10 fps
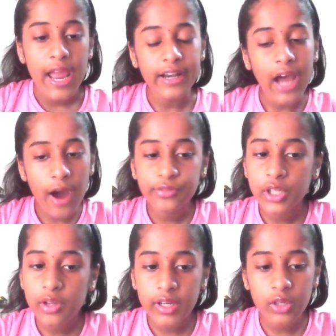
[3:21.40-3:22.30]
And
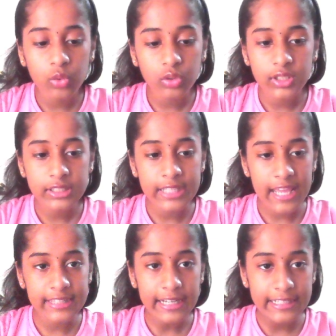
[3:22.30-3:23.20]
after we do this
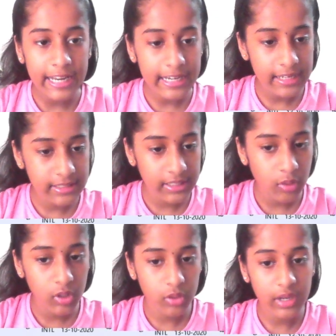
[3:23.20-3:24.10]
saying that date is
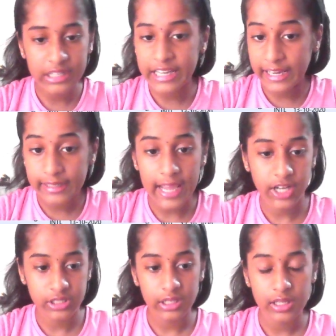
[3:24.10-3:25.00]
equal to a date
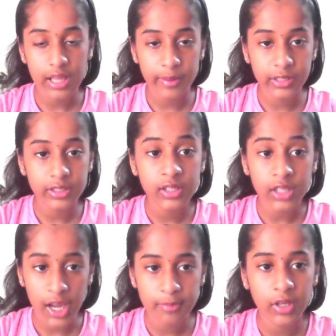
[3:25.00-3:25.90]
actually, and it's a
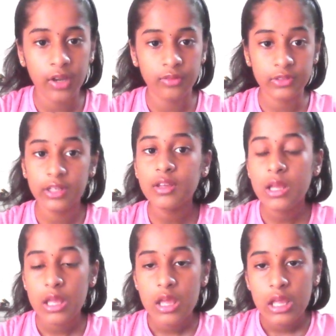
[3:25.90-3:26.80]
time kind of
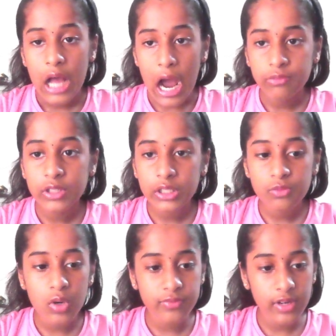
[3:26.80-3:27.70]
thing, after
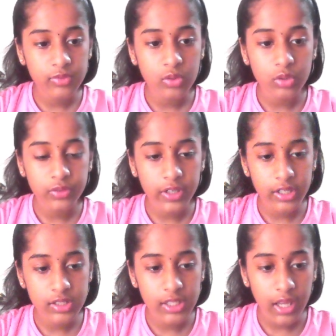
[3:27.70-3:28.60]
that what we have to do is we're
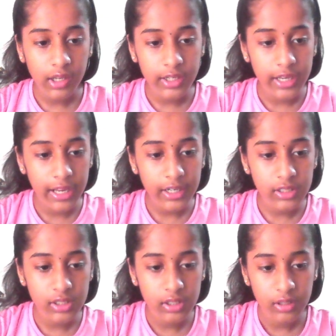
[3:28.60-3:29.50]
going to say
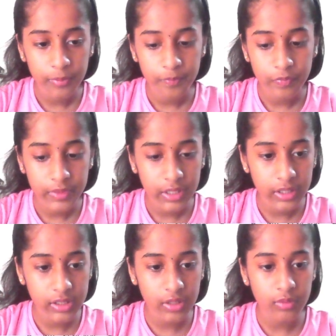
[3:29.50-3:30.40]
dates
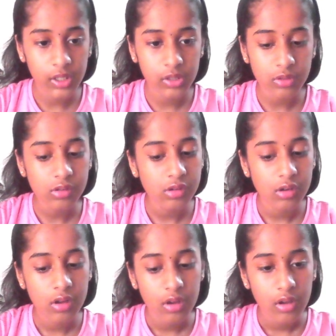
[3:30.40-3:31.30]
is equal to,
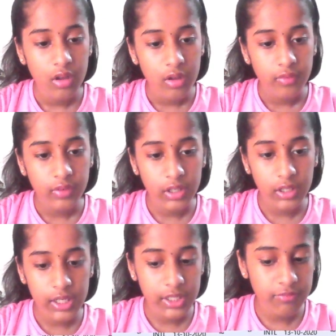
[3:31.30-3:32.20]
we're going
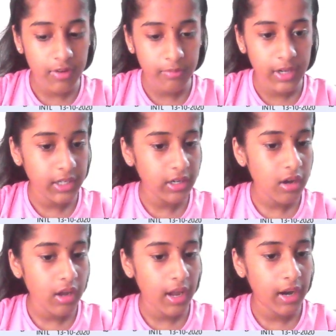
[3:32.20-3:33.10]
to get it from
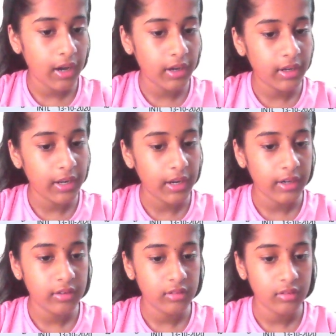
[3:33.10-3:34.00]
data and
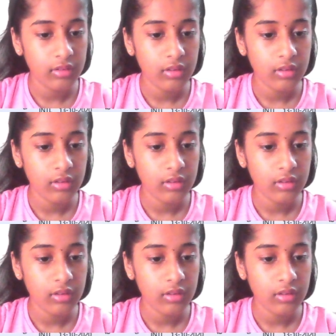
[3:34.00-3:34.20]
date.